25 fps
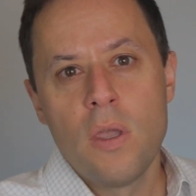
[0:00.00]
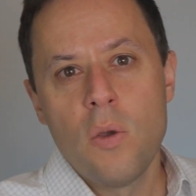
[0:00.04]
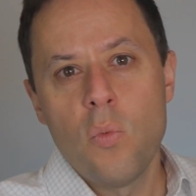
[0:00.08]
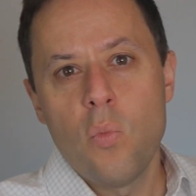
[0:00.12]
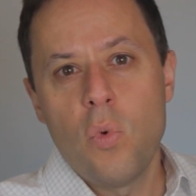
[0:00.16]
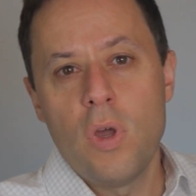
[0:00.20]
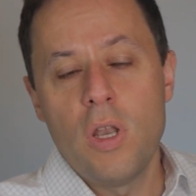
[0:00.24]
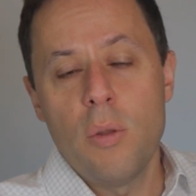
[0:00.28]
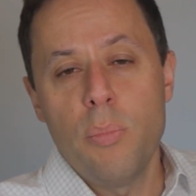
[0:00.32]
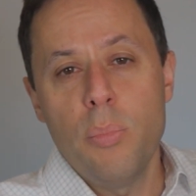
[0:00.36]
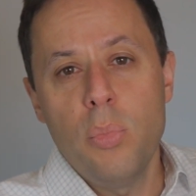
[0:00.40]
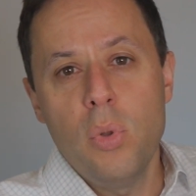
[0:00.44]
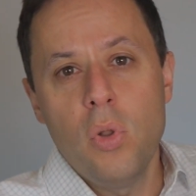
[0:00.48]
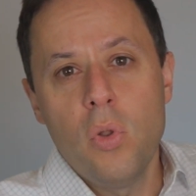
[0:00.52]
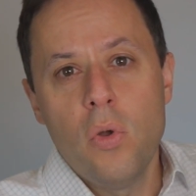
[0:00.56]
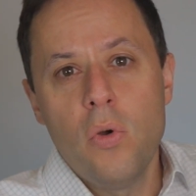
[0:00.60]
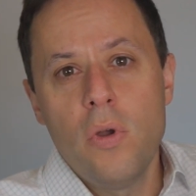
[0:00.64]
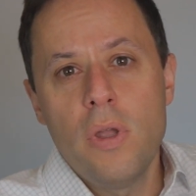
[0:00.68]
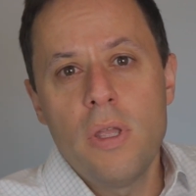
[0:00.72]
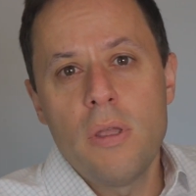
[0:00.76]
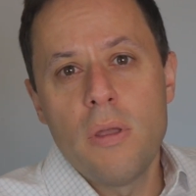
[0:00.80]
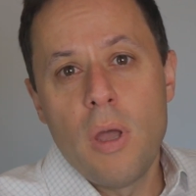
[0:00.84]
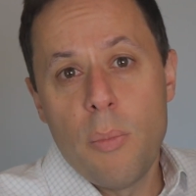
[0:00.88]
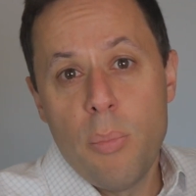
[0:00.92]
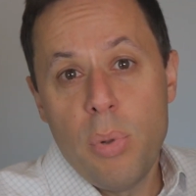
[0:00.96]
When
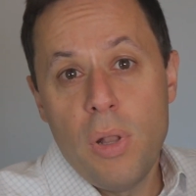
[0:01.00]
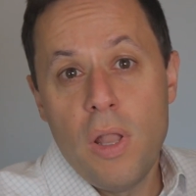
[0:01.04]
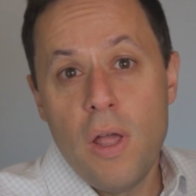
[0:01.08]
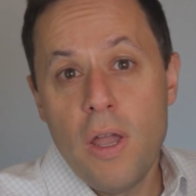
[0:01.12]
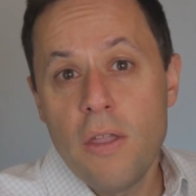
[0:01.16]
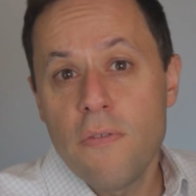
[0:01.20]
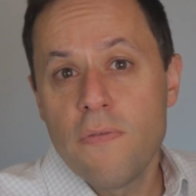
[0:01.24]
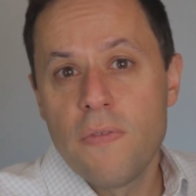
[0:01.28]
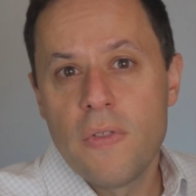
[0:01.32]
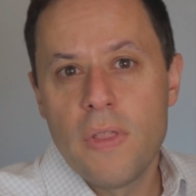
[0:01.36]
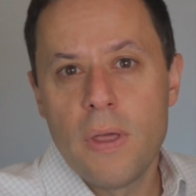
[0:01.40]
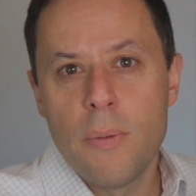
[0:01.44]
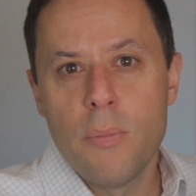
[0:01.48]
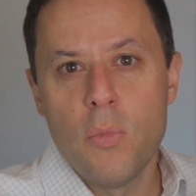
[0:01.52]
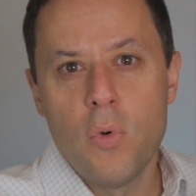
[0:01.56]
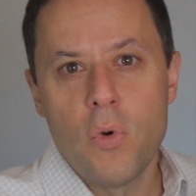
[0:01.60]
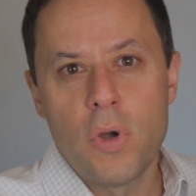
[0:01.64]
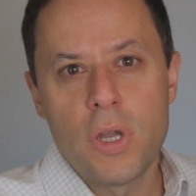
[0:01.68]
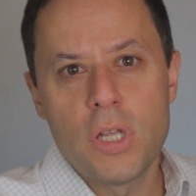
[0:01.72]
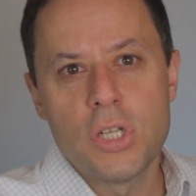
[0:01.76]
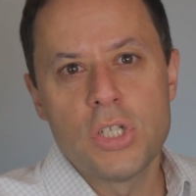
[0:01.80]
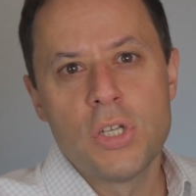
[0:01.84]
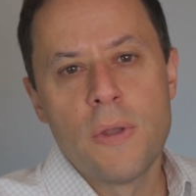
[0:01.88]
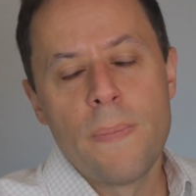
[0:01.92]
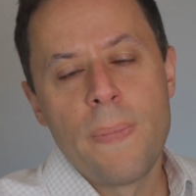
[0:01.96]
applying for that
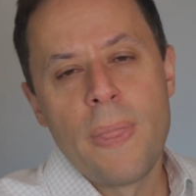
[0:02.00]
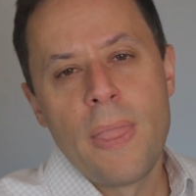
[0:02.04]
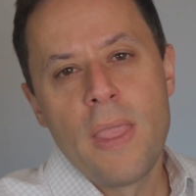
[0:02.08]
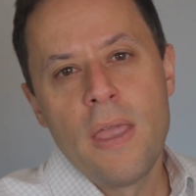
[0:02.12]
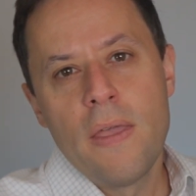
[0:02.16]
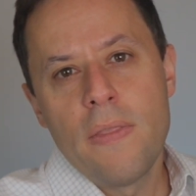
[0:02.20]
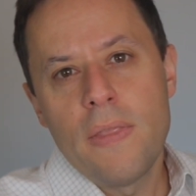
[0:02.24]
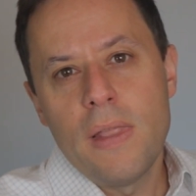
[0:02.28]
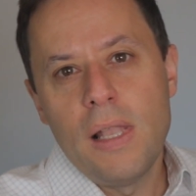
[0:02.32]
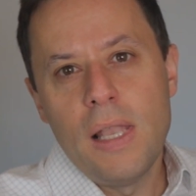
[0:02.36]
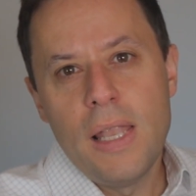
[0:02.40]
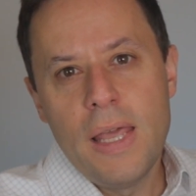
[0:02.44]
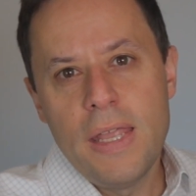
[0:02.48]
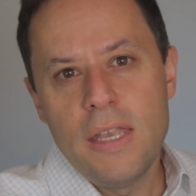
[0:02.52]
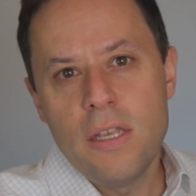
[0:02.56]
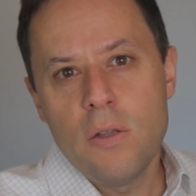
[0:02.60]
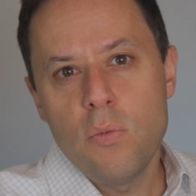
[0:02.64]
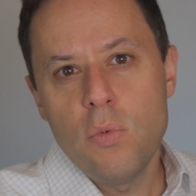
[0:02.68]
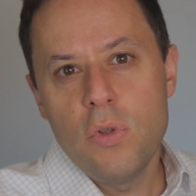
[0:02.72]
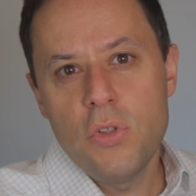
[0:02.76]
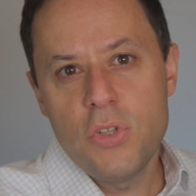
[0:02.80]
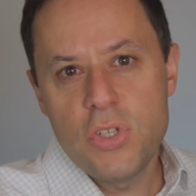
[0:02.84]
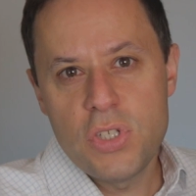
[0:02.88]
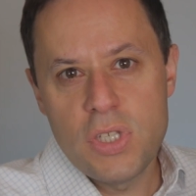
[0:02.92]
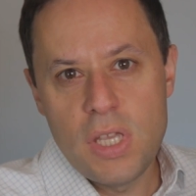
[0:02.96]
mortgage, the lender
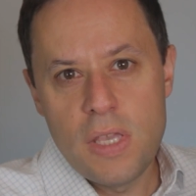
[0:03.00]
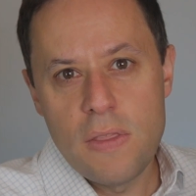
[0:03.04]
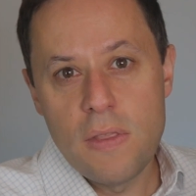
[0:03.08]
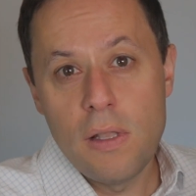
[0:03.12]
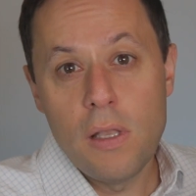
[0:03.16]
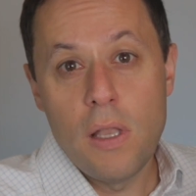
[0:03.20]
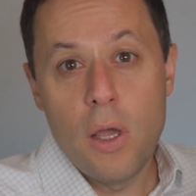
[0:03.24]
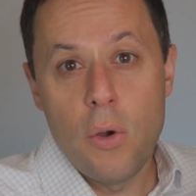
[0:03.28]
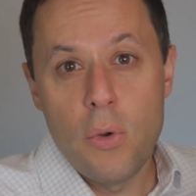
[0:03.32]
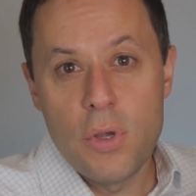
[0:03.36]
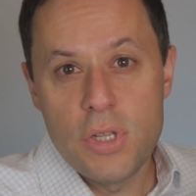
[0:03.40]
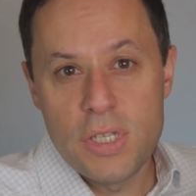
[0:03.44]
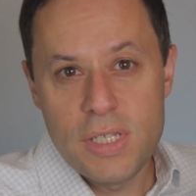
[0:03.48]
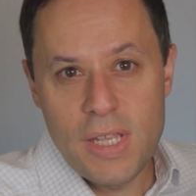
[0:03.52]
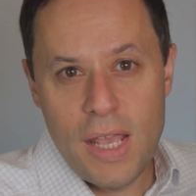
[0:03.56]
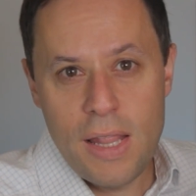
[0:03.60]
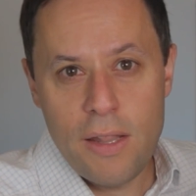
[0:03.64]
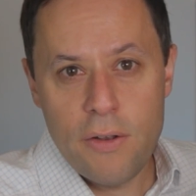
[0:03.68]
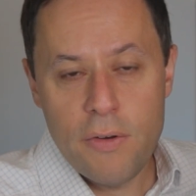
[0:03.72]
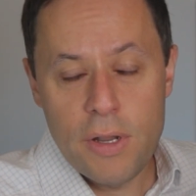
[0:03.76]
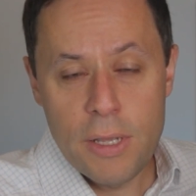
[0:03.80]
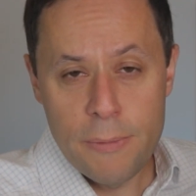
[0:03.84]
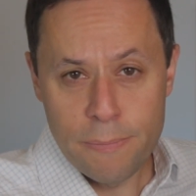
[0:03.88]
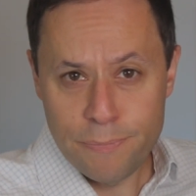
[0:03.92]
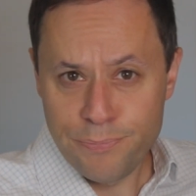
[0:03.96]
will see the lower
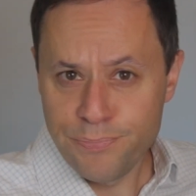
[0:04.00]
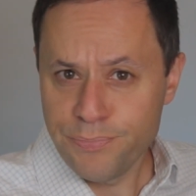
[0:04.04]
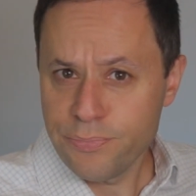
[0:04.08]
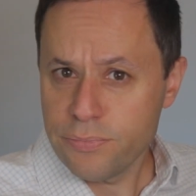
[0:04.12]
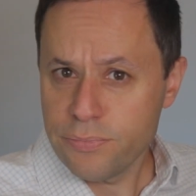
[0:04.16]
salary,